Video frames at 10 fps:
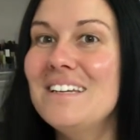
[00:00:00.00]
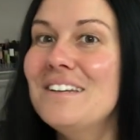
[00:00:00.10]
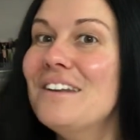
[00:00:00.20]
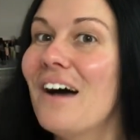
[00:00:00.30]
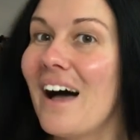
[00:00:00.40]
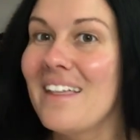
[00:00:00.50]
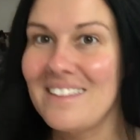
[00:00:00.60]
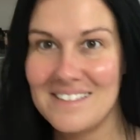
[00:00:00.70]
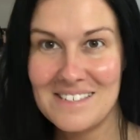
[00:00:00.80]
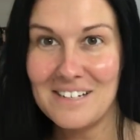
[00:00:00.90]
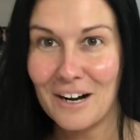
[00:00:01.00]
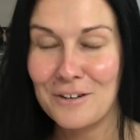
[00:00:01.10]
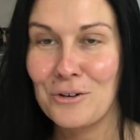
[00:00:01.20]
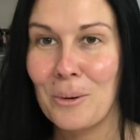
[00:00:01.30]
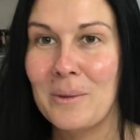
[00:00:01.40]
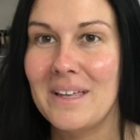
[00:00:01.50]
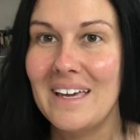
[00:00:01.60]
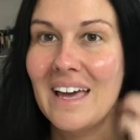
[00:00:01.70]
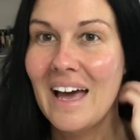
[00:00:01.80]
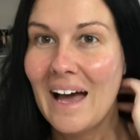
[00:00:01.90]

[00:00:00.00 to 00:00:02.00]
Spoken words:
not this dark normally.